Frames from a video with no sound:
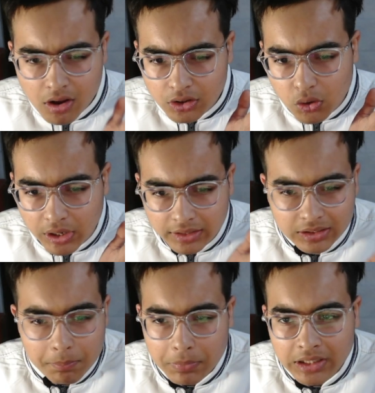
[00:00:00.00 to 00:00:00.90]
you can
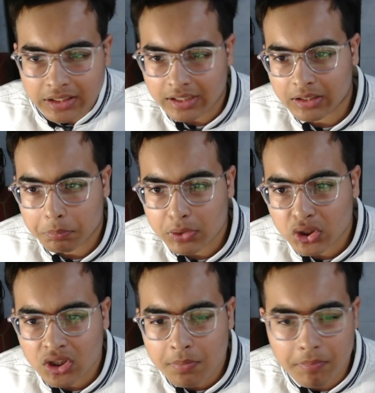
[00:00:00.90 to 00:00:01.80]
simply take the
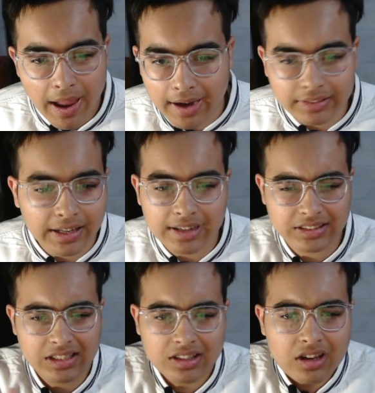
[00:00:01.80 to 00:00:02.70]
bishop, and
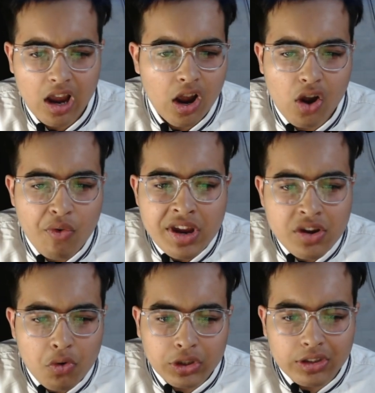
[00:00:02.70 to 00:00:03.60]
that's a very
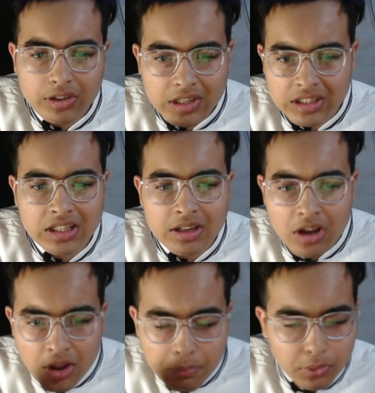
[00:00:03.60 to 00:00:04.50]
easy
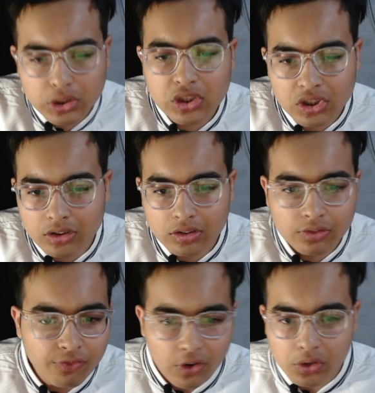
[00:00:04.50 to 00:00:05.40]
position
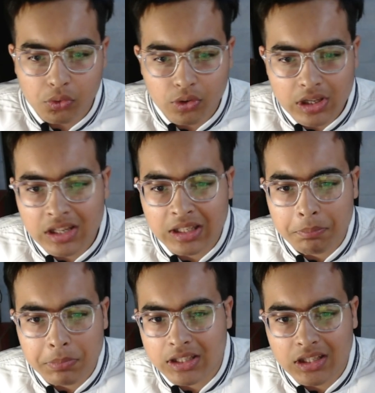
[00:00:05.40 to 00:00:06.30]
for you, easy
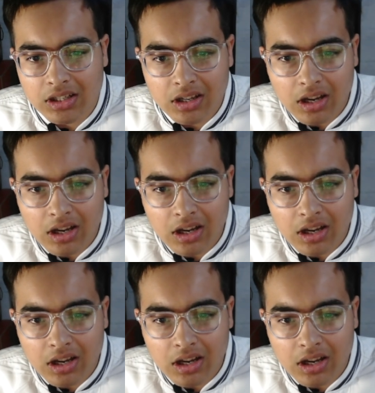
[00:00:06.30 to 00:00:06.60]
peasy.